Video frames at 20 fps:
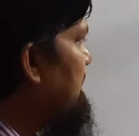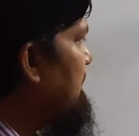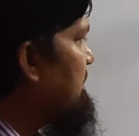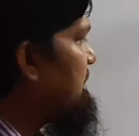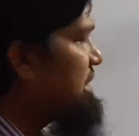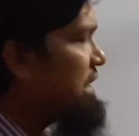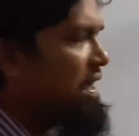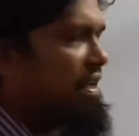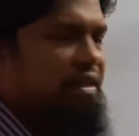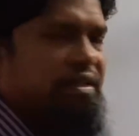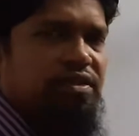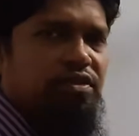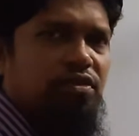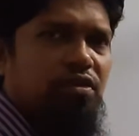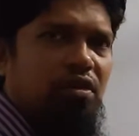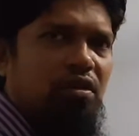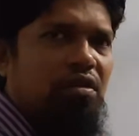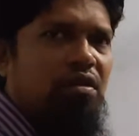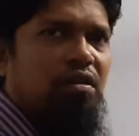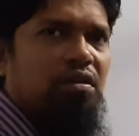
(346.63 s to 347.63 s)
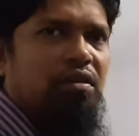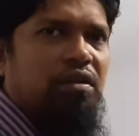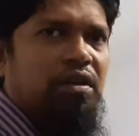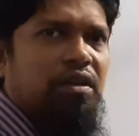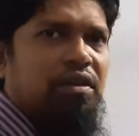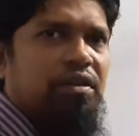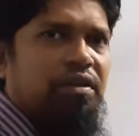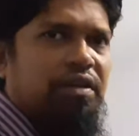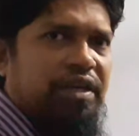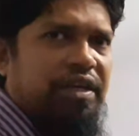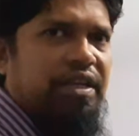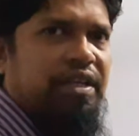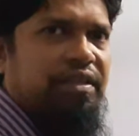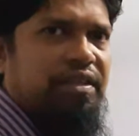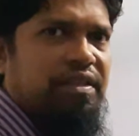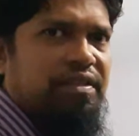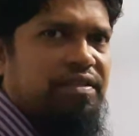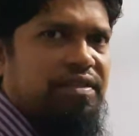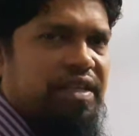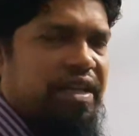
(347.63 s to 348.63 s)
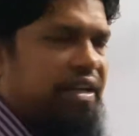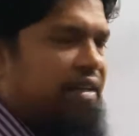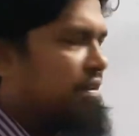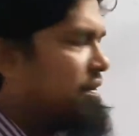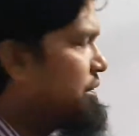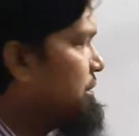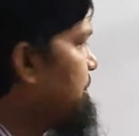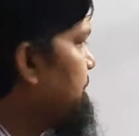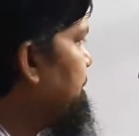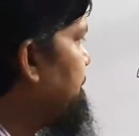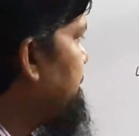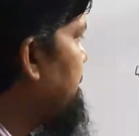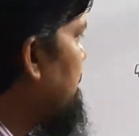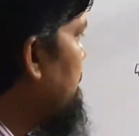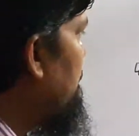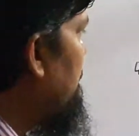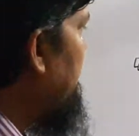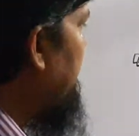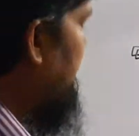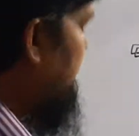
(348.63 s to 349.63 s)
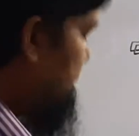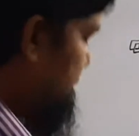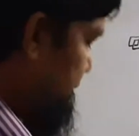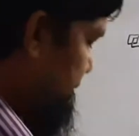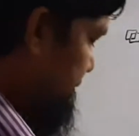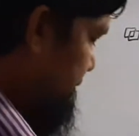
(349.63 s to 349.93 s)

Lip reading: this sign is called greater than sign. Okay.